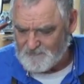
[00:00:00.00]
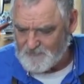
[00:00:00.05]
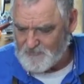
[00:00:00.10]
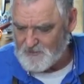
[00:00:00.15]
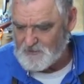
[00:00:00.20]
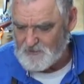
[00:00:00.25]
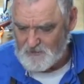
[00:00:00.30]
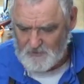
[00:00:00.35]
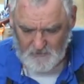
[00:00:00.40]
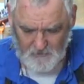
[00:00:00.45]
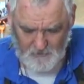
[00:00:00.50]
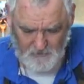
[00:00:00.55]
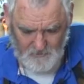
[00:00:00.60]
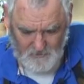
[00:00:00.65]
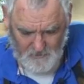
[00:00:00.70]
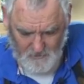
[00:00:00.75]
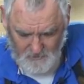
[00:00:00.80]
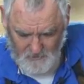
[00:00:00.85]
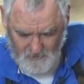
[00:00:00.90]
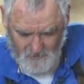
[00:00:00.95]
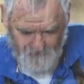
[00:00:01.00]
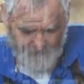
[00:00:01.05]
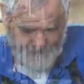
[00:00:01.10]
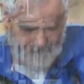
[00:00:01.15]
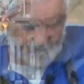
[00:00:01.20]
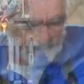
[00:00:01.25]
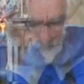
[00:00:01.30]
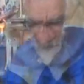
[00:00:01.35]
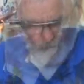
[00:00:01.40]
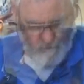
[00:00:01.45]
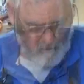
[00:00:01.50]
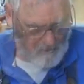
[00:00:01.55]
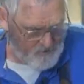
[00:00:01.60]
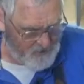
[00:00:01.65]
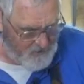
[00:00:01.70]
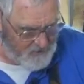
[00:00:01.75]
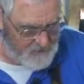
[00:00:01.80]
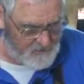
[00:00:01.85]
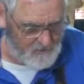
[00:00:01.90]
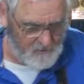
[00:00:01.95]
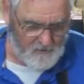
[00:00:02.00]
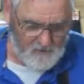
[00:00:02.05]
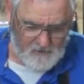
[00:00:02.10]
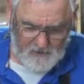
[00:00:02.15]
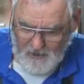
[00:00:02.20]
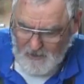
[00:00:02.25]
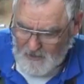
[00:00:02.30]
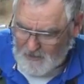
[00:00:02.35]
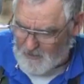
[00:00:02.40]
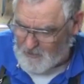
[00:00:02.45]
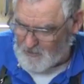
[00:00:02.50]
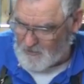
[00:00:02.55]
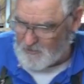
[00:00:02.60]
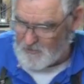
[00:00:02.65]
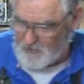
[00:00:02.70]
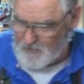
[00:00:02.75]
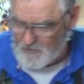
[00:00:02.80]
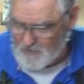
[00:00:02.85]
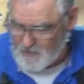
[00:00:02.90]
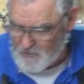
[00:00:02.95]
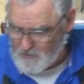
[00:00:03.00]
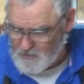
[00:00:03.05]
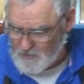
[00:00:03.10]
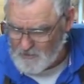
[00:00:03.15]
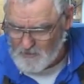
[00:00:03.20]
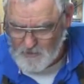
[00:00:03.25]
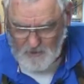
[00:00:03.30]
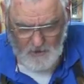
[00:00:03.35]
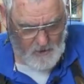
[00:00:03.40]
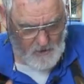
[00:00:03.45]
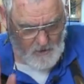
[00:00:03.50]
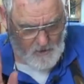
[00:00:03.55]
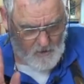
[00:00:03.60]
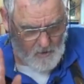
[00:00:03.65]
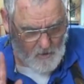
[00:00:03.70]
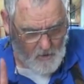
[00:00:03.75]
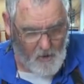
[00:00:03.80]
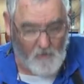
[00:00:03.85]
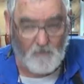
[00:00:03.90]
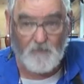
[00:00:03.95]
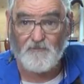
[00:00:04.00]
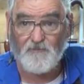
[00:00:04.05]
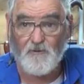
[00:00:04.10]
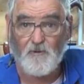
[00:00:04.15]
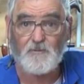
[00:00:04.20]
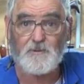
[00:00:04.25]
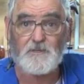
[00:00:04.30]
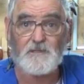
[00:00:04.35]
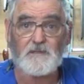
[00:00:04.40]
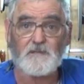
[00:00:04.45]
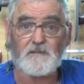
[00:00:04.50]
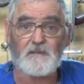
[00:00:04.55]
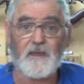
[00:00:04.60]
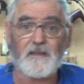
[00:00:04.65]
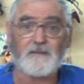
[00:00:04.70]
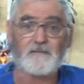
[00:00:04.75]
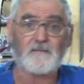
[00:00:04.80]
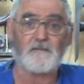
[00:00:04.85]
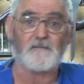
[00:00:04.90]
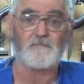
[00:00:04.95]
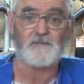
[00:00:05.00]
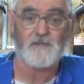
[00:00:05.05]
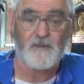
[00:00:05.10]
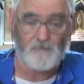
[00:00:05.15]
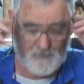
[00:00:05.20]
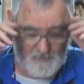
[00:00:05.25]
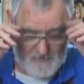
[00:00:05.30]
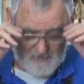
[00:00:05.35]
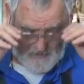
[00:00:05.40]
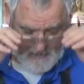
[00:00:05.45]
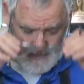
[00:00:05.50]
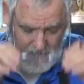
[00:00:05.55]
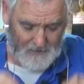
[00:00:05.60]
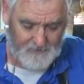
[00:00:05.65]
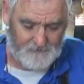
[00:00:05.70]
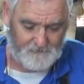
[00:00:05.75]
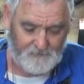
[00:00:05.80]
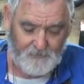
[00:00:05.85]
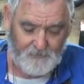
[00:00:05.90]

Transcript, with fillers: is not a good look. I think I'll go Oh, before we do that, I'm jumping the gun.